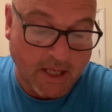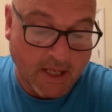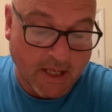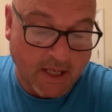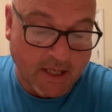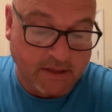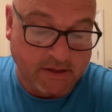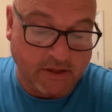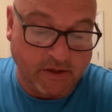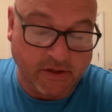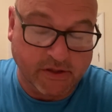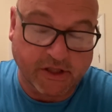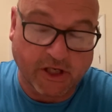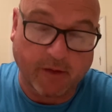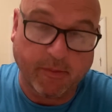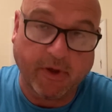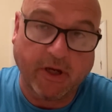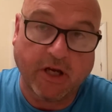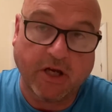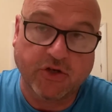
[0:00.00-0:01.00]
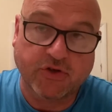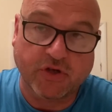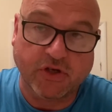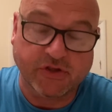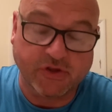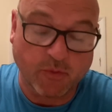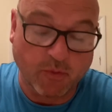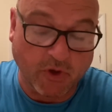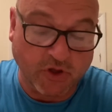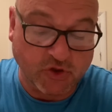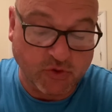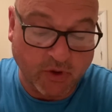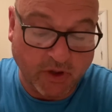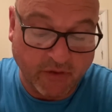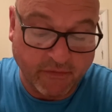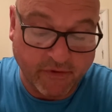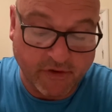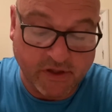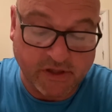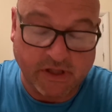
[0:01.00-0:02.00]
So that's going to be an interesting one.
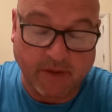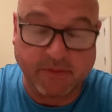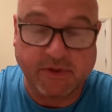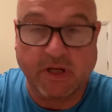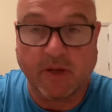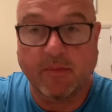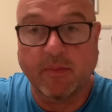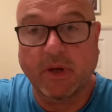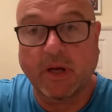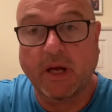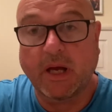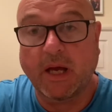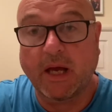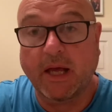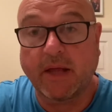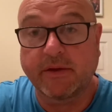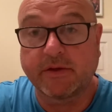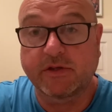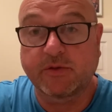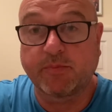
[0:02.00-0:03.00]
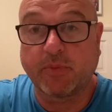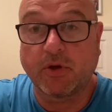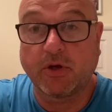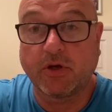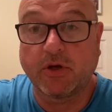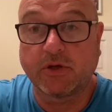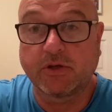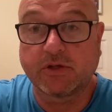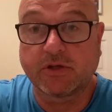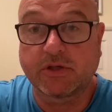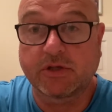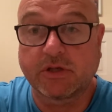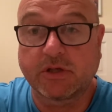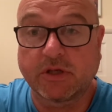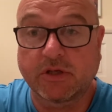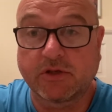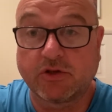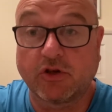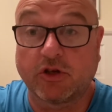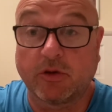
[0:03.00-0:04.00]
25th of September at the
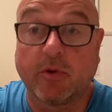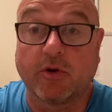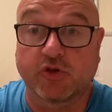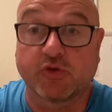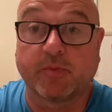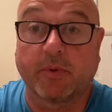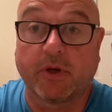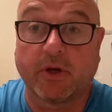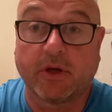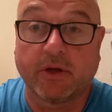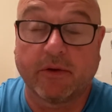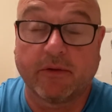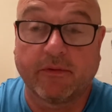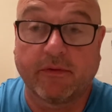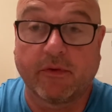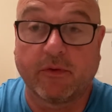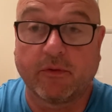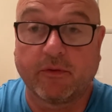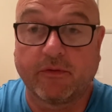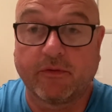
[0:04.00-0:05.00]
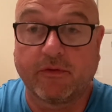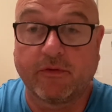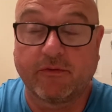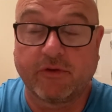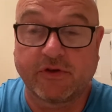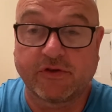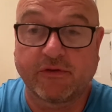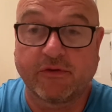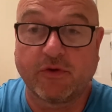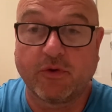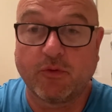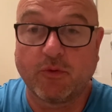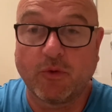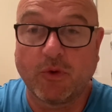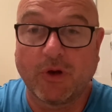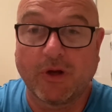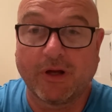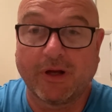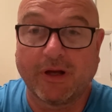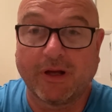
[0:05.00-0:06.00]
Tottenham Hotspur, for the rest of you
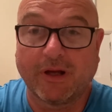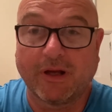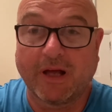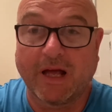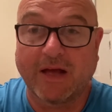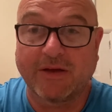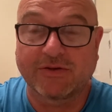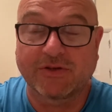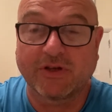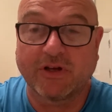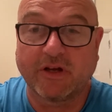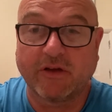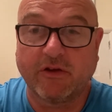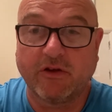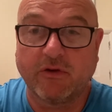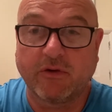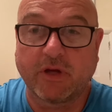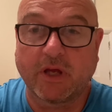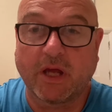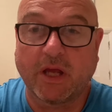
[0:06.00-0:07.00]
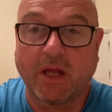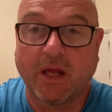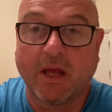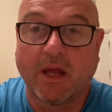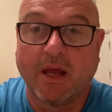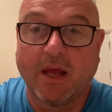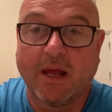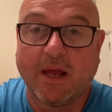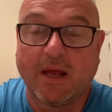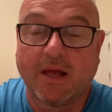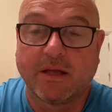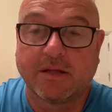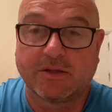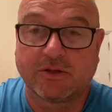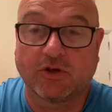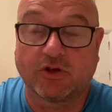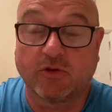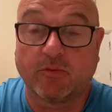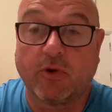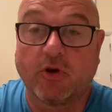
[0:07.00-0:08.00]
outside the UK,
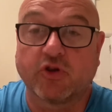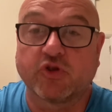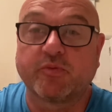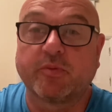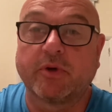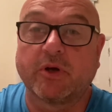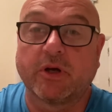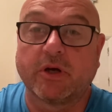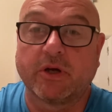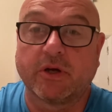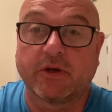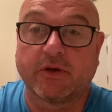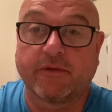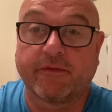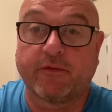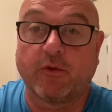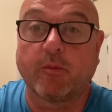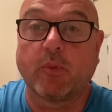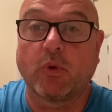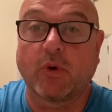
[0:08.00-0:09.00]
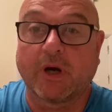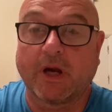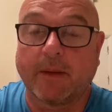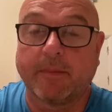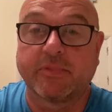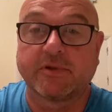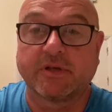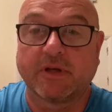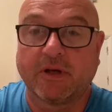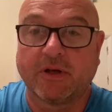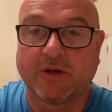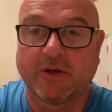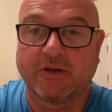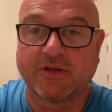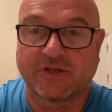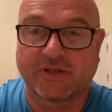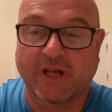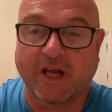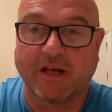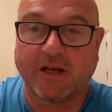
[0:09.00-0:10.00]
Tottenham Hotspur Football Club's
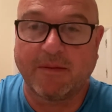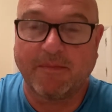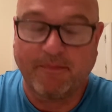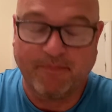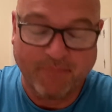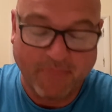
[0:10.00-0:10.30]
stadium.